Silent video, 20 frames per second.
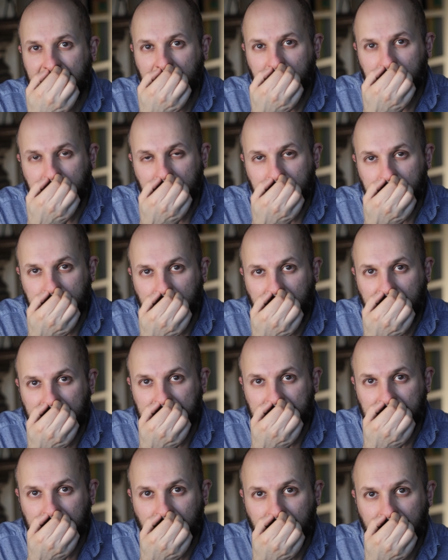little bit of
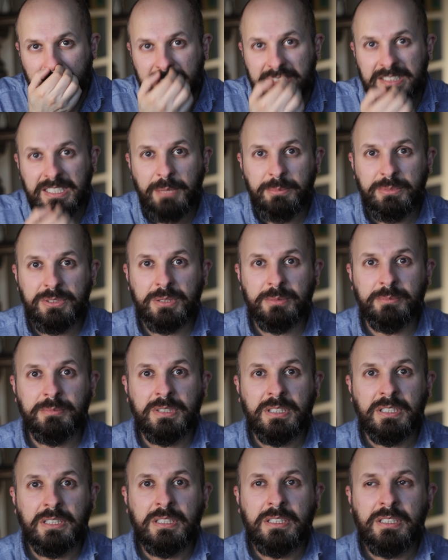pressure on the septum,